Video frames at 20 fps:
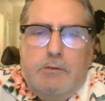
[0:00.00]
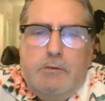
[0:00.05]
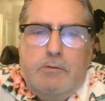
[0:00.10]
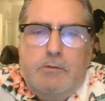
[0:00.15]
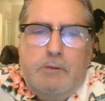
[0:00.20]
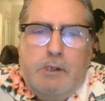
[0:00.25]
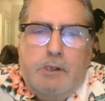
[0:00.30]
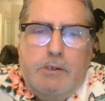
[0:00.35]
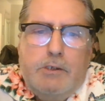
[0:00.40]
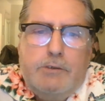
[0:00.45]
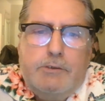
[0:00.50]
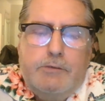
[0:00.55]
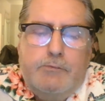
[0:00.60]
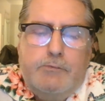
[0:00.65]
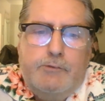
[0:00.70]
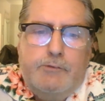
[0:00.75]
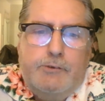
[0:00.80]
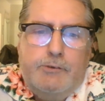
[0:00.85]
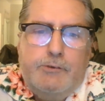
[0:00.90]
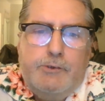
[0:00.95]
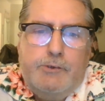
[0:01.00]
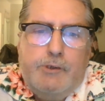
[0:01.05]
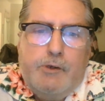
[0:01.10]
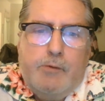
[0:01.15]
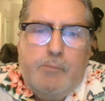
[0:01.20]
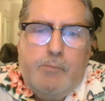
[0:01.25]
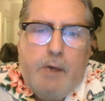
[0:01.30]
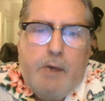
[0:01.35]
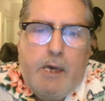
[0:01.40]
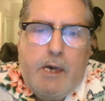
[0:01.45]
relative to
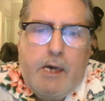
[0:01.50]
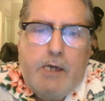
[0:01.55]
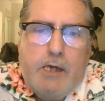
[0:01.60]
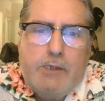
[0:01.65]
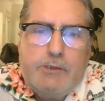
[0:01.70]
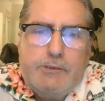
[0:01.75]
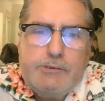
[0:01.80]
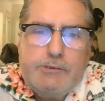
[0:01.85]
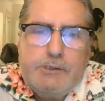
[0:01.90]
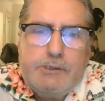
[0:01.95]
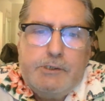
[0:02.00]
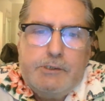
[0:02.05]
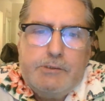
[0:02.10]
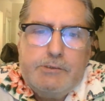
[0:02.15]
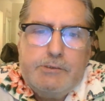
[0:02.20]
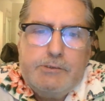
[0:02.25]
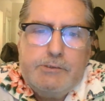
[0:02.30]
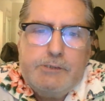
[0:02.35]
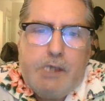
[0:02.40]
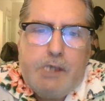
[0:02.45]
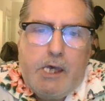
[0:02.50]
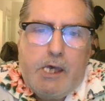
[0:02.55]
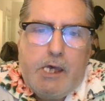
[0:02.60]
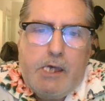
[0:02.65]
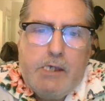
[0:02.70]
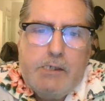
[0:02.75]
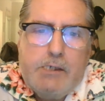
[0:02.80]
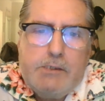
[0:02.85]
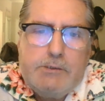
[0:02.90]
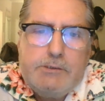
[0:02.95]
their mass and
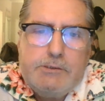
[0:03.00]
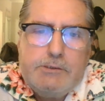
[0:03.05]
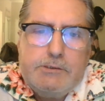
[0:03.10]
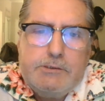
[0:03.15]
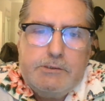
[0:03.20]
size.